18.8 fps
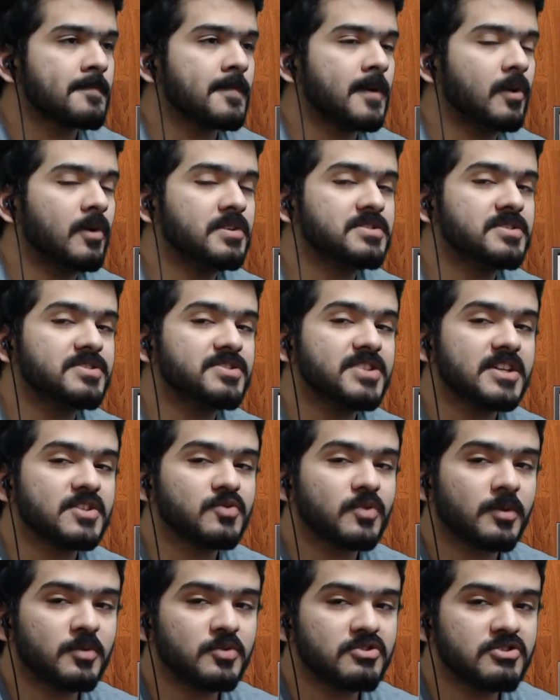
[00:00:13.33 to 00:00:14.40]
Ladies and gents,
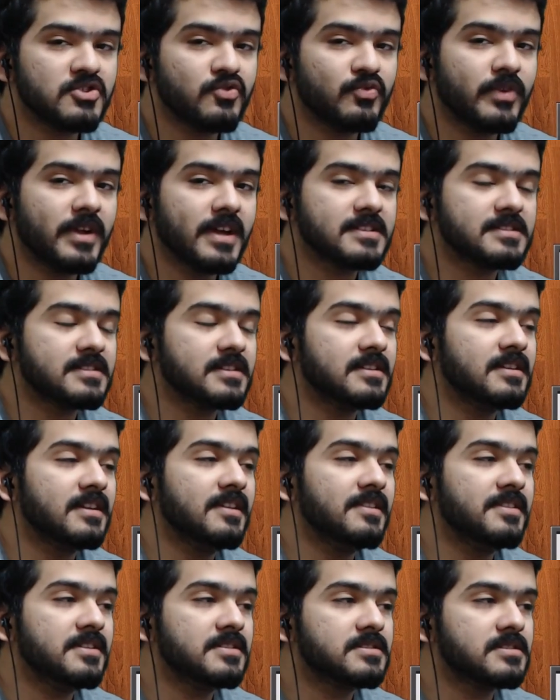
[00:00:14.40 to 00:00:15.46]
One World Trade reaction,
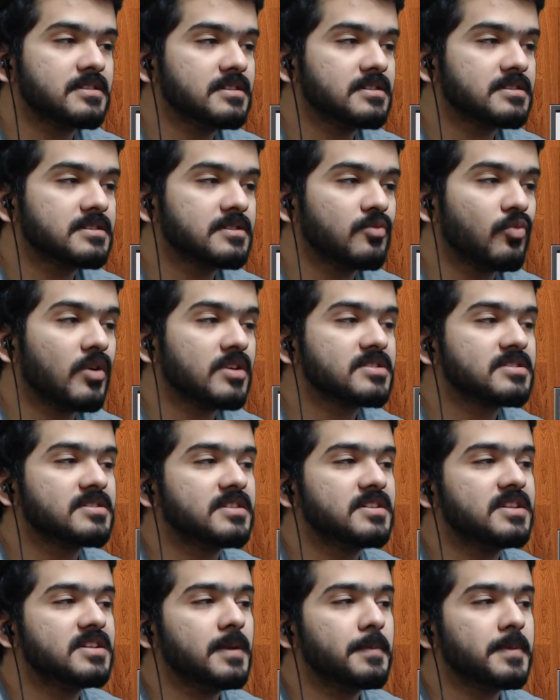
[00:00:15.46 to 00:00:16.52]
and this is what's the
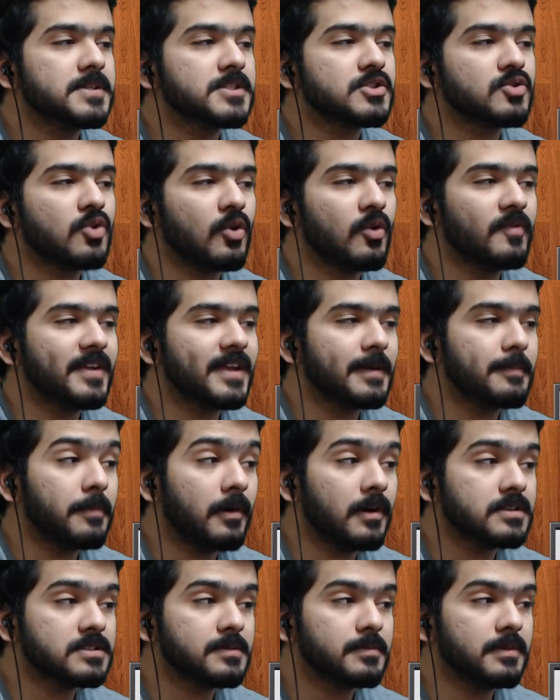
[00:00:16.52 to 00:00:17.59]
deepest hole we can
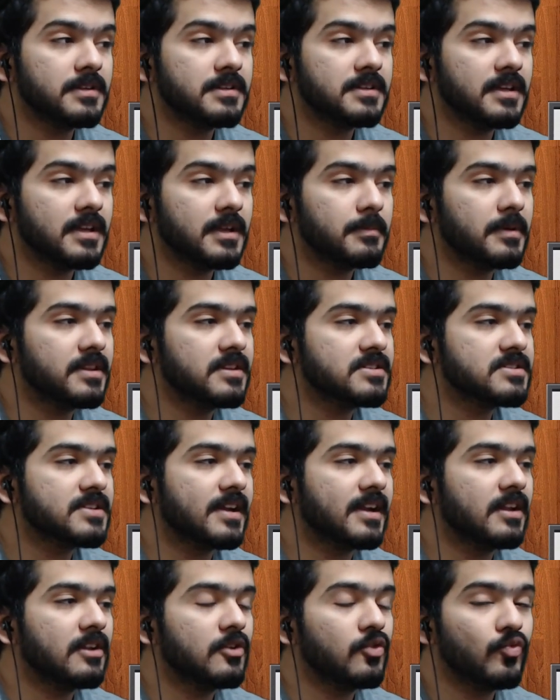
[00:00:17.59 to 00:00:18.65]
possibly dig by the
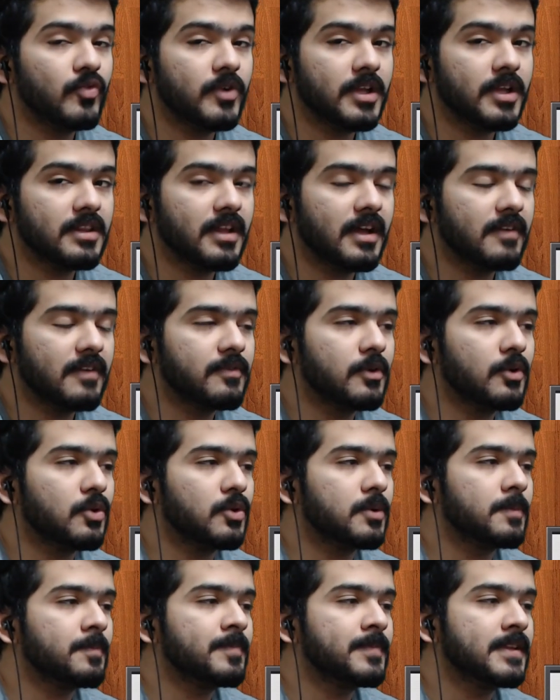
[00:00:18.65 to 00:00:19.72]
channel Real Life
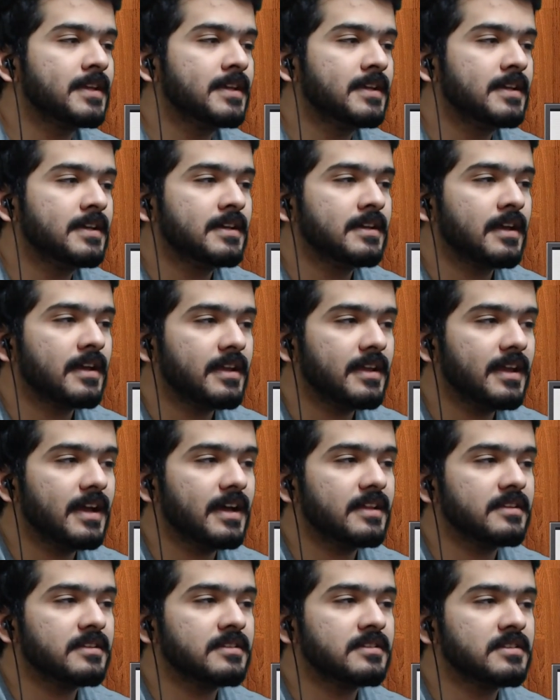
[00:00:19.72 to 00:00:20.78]
Lore.
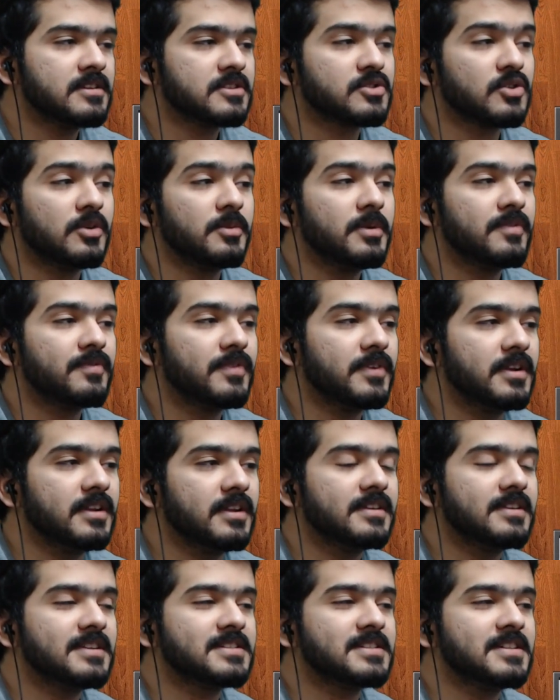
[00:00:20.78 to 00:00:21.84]
Yeah, this is gonna be fun.
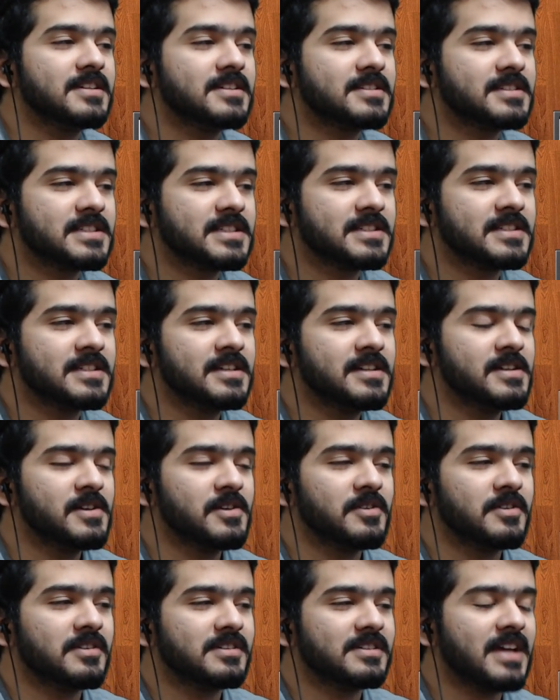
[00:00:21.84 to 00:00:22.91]
This is
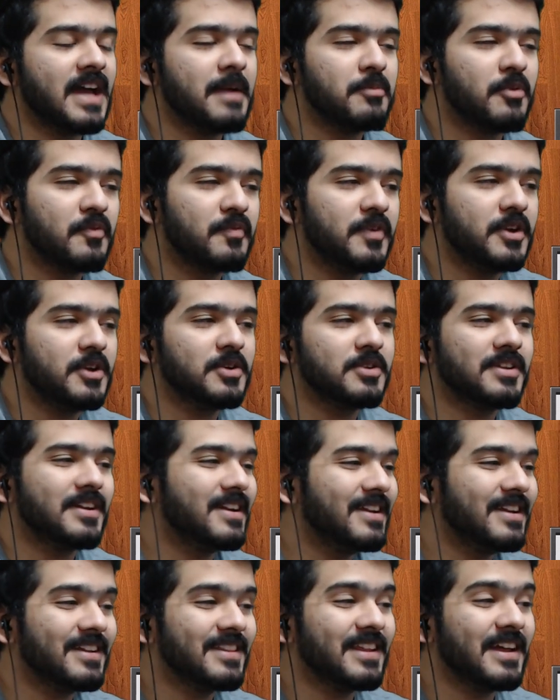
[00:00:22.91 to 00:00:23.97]
type of video that
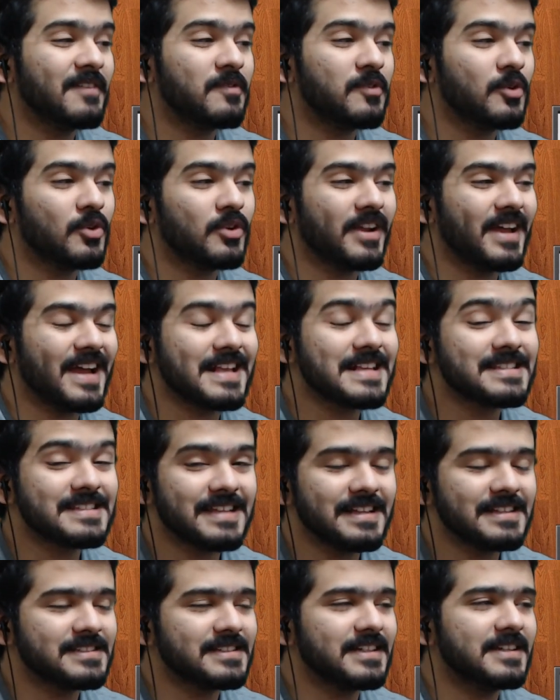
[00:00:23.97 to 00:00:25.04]
Real Life Lore
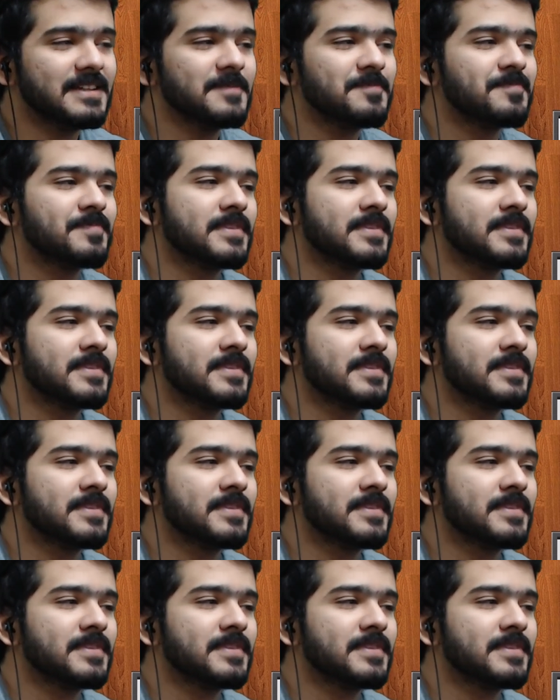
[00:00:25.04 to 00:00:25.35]
excels at.